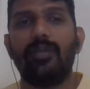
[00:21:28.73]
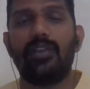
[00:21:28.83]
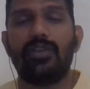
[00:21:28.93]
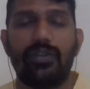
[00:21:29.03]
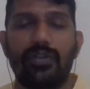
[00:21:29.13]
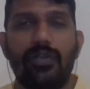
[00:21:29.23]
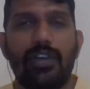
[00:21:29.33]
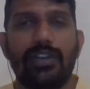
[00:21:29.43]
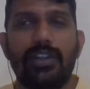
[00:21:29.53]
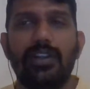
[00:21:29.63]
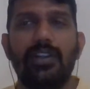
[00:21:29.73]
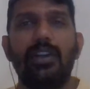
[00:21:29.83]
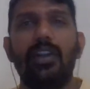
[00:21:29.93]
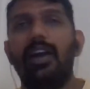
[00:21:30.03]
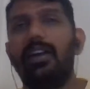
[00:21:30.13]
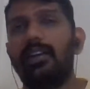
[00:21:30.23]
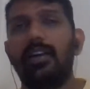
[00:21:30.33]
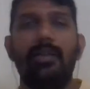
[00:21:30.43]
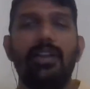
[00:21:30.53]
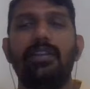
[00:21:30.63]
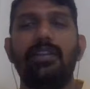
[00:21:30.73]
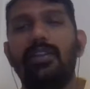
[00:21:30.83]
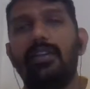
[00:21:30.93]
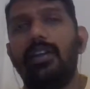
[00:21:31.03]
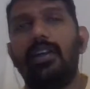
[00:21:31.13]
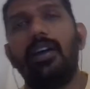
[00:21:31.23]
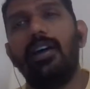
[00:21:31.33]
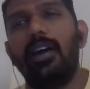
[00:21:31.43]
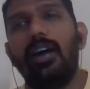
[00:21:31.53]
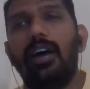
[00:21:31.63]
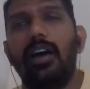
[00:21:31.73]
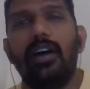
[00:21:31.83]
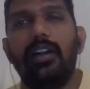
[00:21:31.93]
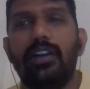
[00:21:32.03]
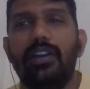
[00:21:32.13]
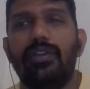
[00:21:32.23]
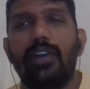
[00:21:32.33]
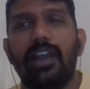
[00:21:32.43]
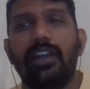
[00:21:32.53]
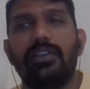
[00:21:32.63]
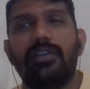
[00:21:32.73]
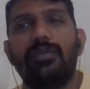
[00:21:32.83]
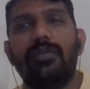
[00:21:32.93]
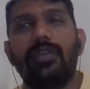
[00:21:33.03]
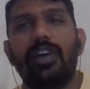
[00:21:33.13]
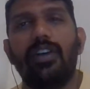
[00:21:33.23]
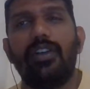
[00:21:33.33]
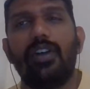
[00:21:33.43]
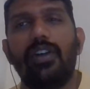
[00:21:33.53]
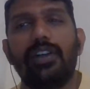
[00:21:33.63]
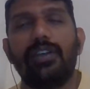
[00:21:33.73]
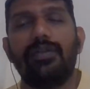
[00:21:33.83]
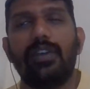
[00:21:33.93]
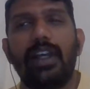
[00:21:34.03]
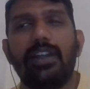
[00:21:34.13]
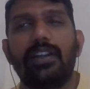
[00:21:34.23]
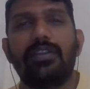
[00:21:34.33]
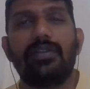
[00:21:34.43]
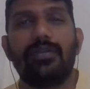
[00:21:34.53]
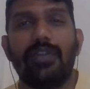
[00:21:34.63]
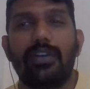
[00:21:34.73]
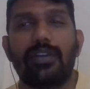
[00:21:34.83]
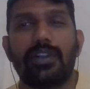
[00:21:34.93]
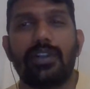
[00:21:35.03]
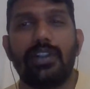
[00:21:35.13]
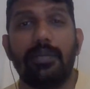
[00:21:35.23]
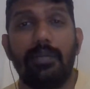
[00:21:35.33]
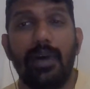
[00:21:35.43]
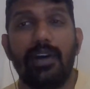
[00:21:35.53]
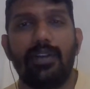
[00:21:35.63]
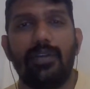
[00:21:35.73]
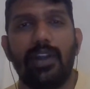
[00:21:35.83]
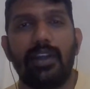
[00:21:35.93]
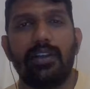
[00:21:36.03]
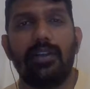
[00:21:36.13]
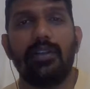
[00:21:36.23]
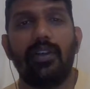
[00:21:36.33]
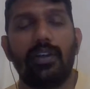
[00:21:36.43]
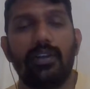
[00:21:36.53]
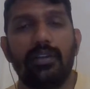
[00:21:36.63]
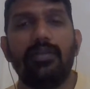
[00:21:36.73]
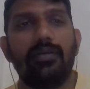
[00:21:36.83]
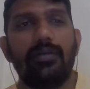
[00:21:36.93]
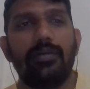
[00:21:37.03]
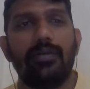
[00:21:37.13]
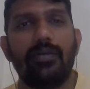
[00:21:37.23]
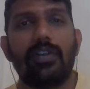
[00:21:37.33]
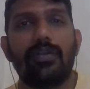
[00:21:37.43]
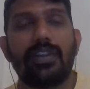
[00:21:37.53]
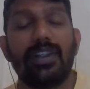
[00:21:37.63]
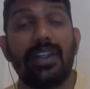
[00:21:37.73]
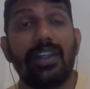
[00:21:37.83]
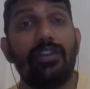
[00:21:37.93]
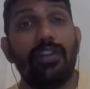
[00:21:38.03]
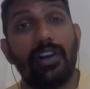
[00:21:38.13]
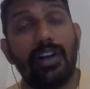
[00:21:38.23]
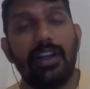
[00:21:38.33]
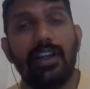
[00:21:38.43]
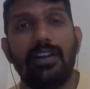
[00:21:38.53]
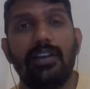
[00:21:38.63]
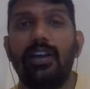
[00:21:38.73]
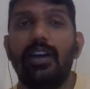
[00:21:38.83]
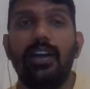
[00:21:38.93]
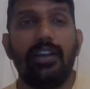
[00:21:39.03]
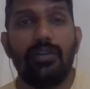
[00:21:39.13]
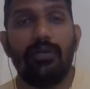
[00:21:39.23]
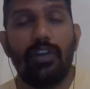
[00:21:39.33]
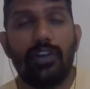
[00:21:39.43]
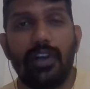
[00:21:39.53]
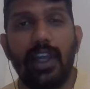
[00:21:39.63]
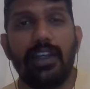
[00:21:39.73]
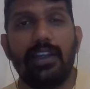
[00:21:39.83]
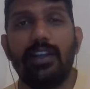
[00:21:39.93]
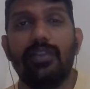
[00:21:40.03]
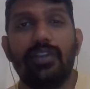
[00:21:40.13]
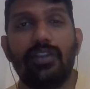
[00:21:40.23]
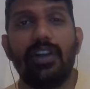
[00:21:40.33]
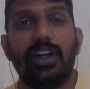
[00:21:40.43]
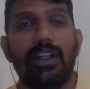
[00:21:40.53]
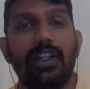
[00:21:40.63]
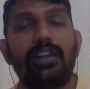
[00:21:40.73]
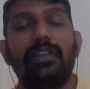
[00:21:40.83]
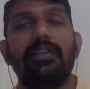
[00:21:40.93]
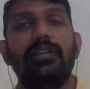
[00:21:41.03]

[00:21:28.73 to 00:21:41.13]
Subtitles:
So do watch it and comment it. Did you like the movie or not? If you liked it, so what was the part you liked it, or what was the thing you learned it? What you like it, what you learn it,